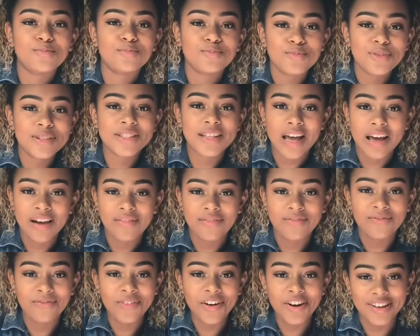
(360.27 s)
was
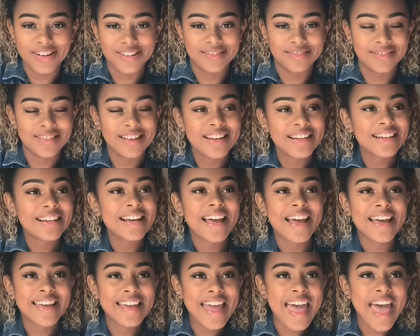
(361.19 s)
vile.
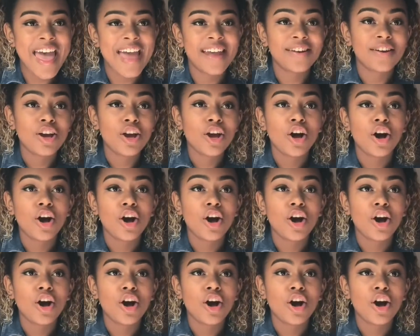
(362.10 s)
Again,